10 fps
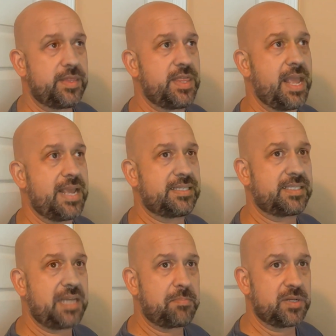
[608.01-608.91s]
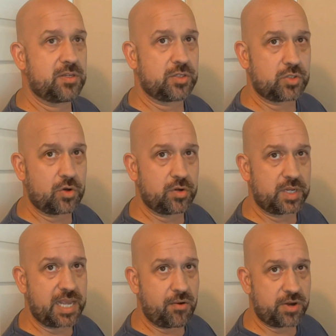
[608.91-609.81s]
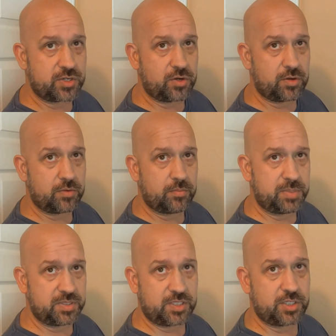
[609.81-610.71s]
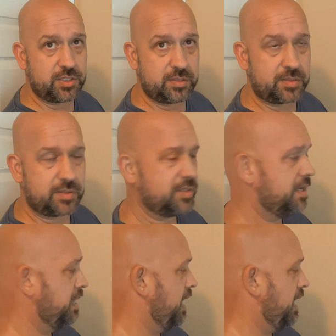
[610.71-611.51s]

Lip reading: they step into certain character positions,